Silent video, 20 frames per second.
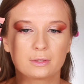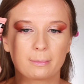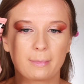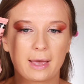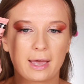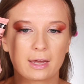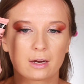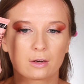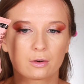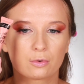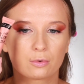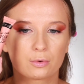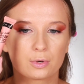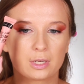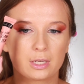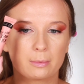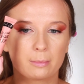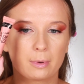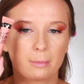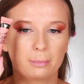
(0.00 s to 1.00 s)
Matte
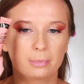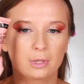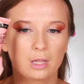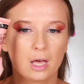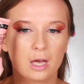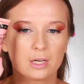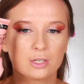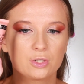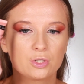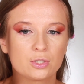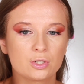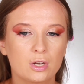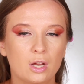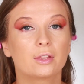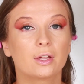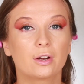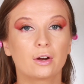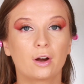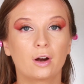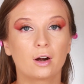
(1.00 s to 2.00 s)
Cream Blush.
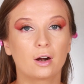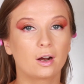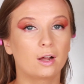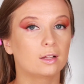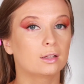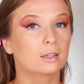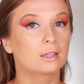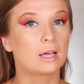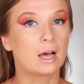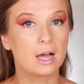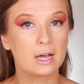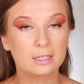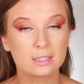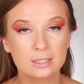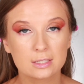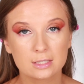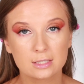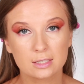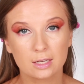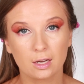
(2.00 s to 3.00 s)
There are a
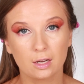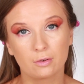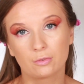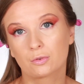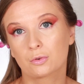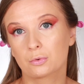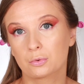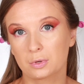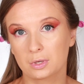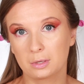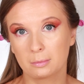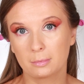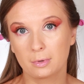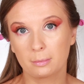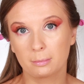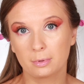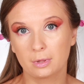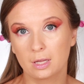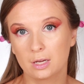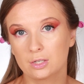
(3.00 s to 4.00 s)
lot of cream
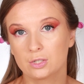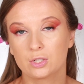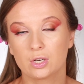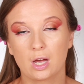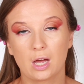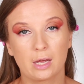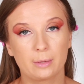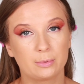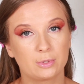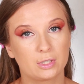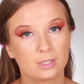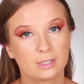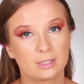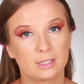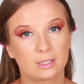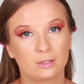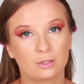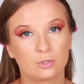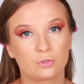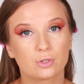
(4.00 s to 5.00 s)
blush options
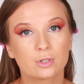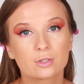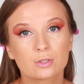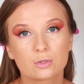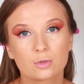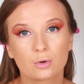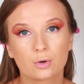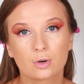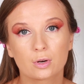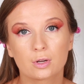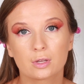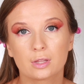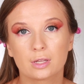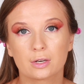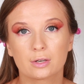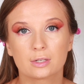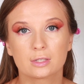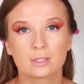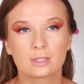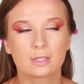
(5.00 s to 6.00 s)
at the drugstore.
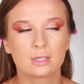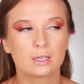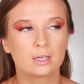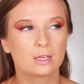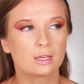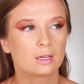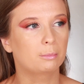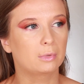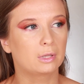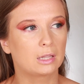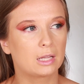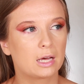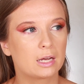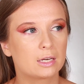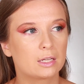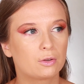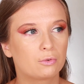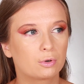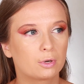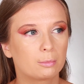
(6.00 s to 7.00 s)
There's the
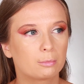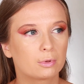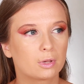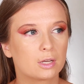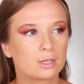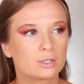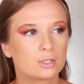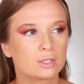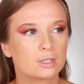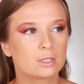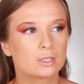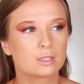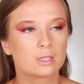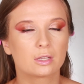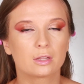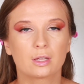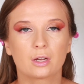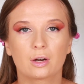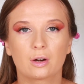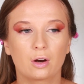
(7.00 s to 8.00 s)
Milani cream blushes,
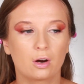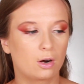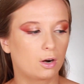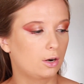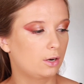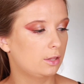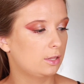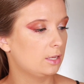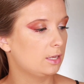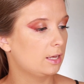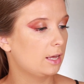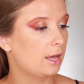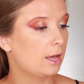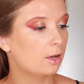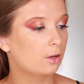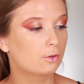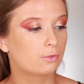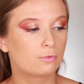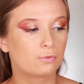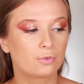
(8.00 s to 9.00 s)
there are the
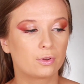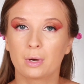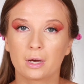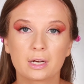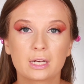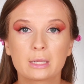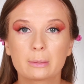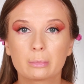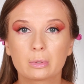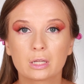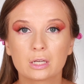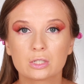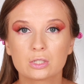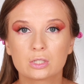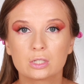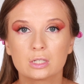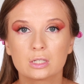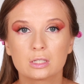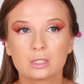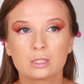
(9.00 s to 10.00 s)
e.l.f. putty
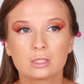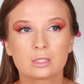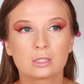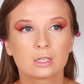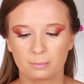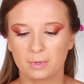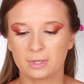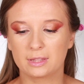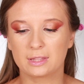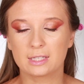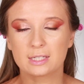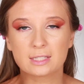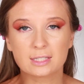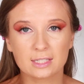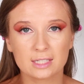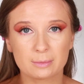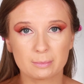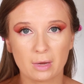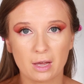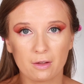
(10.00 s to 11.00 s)
blushes, but this
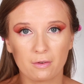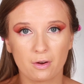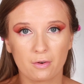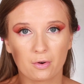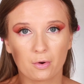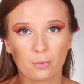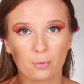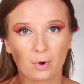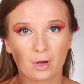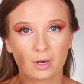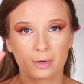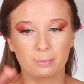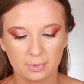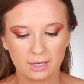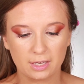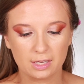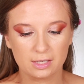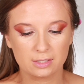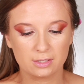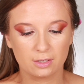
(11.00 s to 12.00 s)
is my favorite one
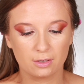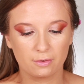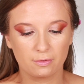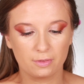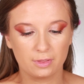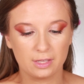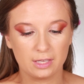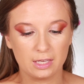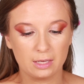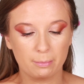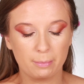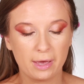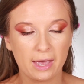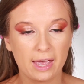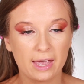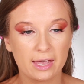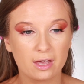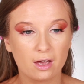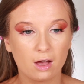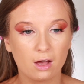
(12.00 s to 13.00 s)
because of the
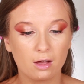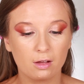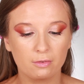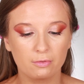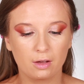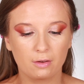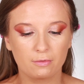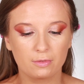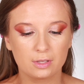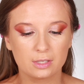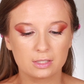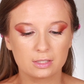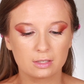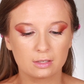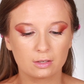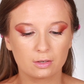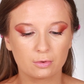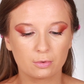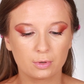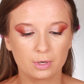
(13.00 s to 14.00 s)
payoff of this
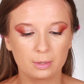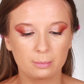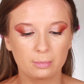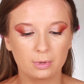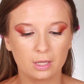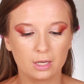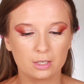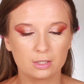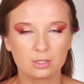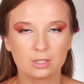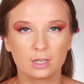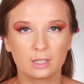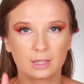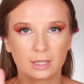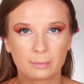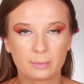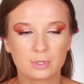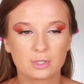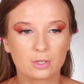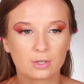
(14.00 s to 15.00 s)
cream blush, and
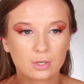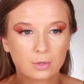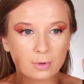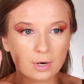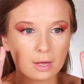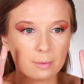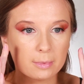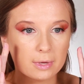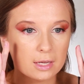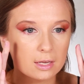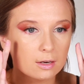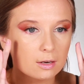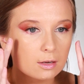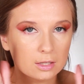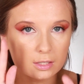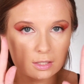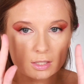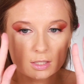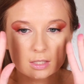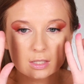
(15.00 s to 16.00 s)
let me show you what I mean.
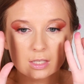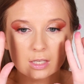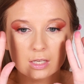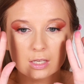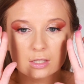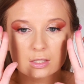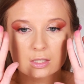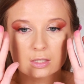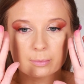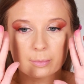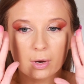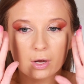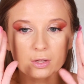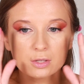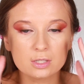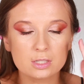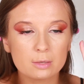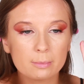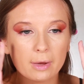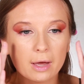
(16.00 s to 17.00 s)
This is the
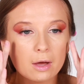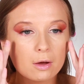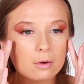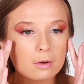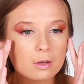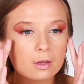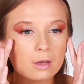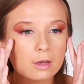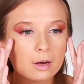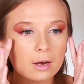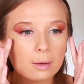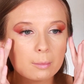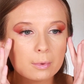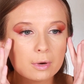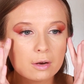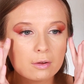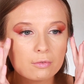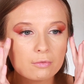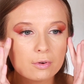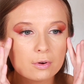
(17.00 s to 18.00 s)
smallest amount, and I'm
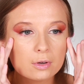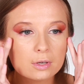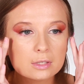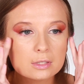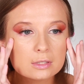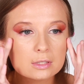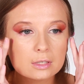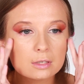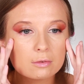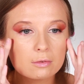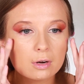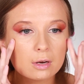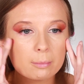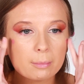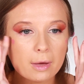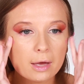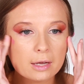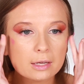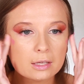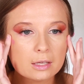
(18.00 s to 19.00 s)
going to focus it right
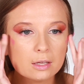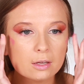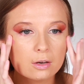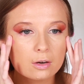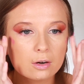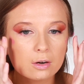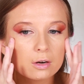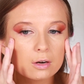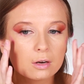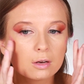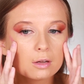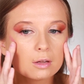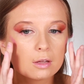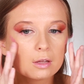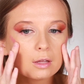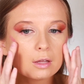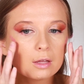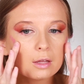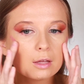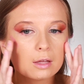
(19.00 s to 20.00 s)
back here,
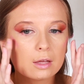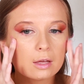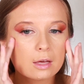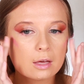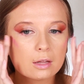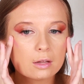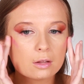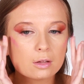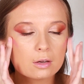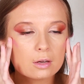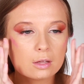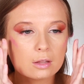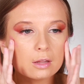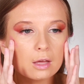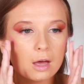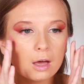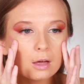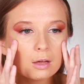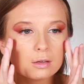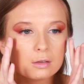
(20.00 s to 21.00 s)
and look at
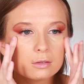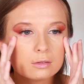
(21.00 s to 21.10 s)
that.